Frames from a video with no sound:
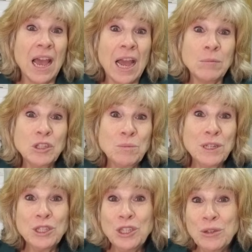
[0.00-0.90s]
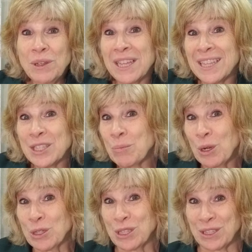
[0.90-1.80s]
How much mail do you get that's
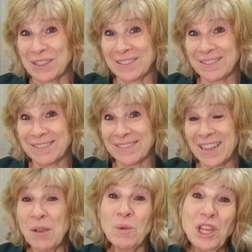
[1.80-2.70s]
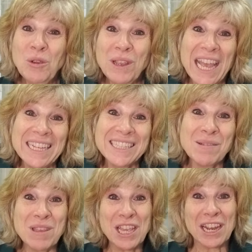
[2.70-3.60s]
personal? And when you get
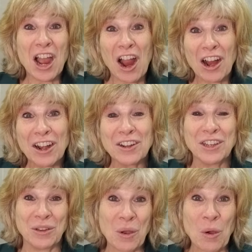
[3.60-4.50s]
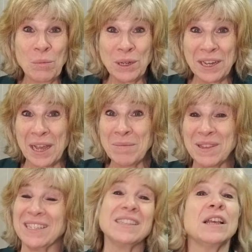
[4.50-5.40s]
something, a card, and you open it up that's